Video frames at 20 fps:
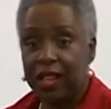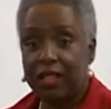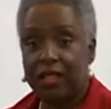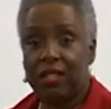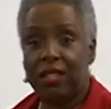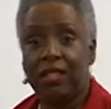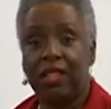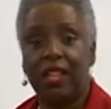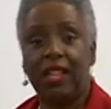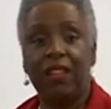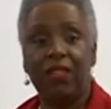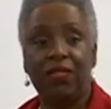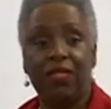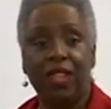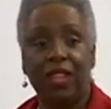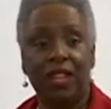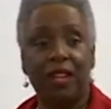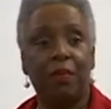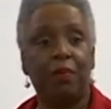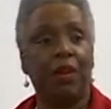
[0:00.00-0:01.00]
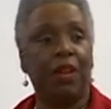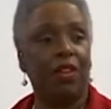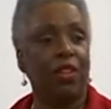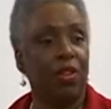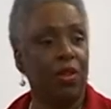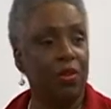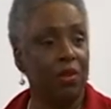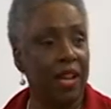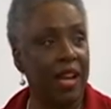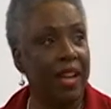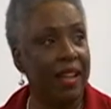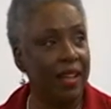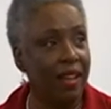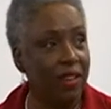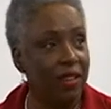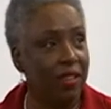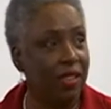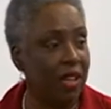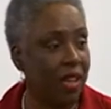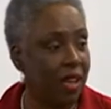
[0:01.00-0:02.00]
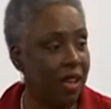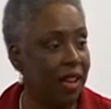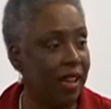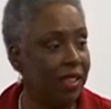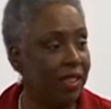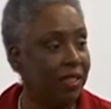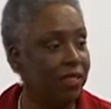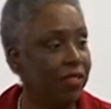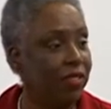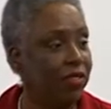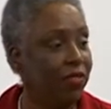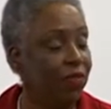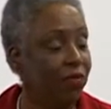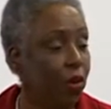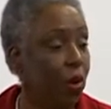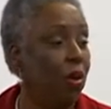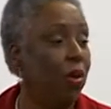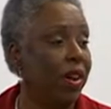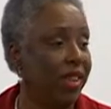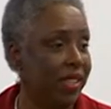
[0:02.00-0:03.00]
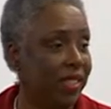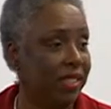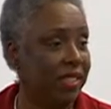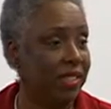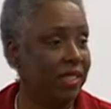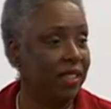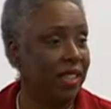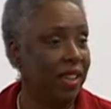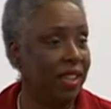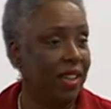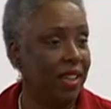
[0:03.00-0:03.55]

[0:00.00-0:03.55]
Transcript: to give them a united uh, voice